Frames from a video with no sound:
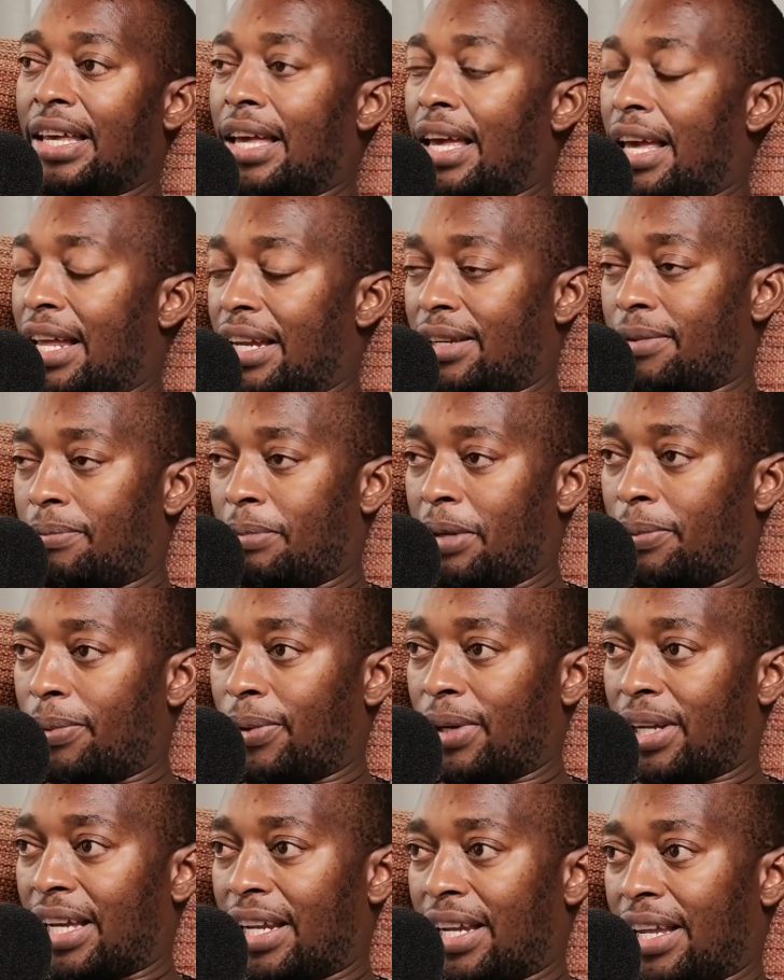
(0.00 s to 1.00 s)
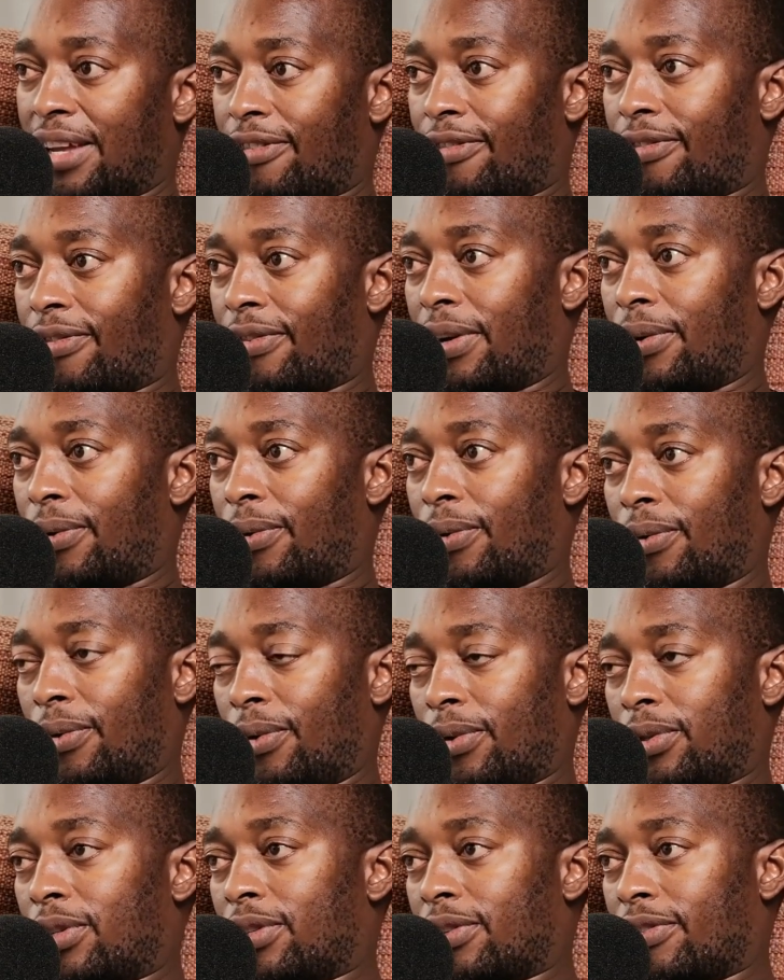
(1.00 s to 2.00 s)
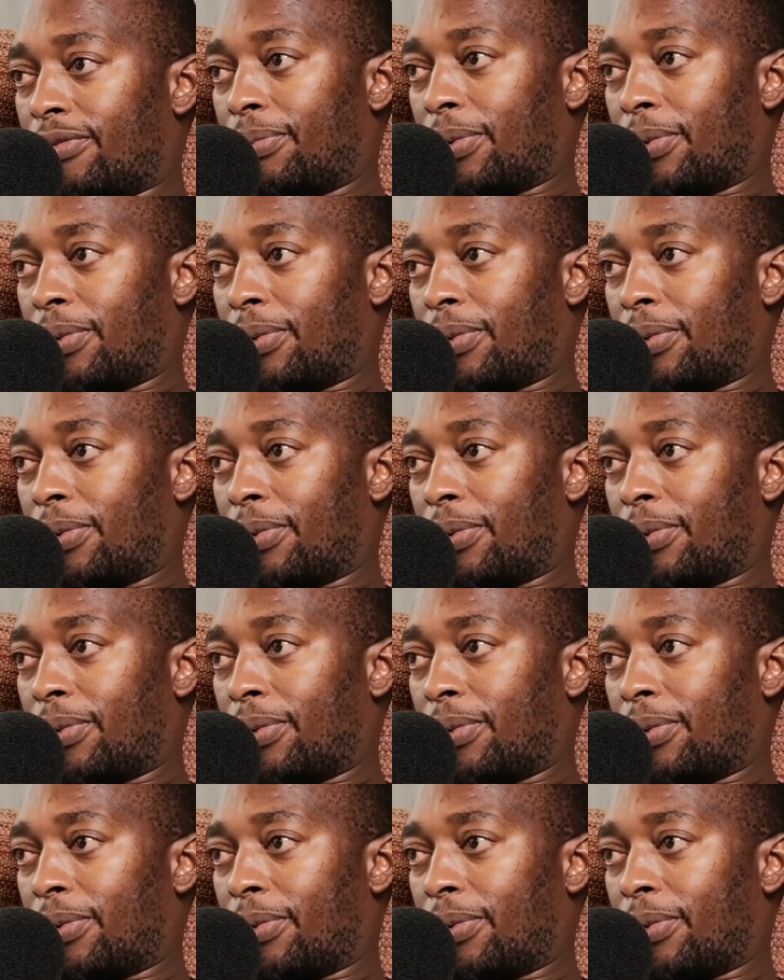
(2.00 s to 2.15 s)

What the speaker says: and people can have all sorts of